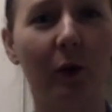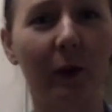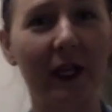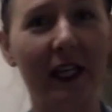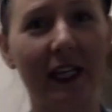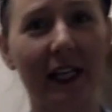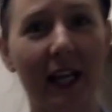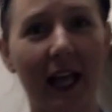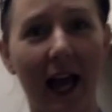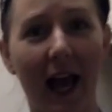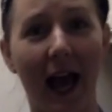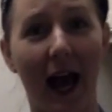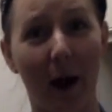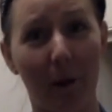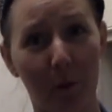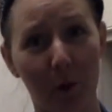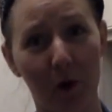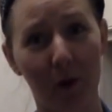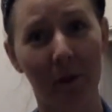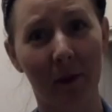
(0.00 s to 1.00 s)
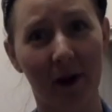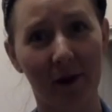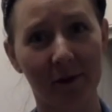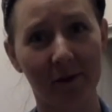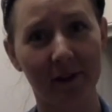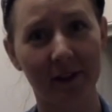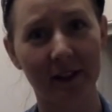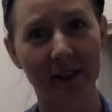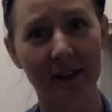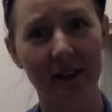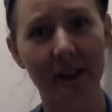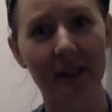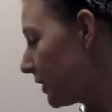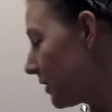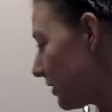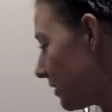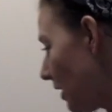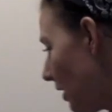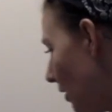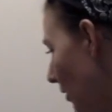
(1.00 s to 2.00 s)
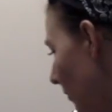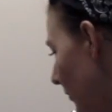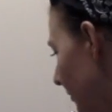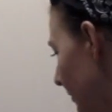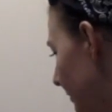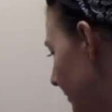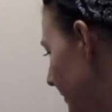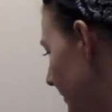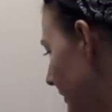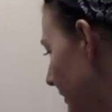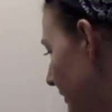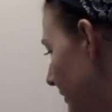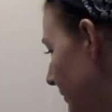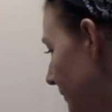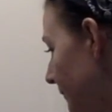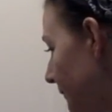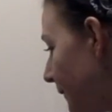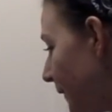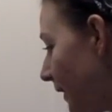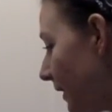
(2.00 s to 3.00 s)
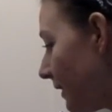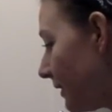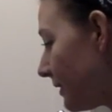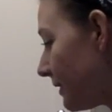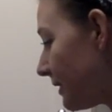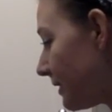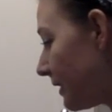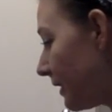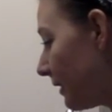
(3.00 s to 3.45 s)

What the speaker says: wheat apple muffins. So, first,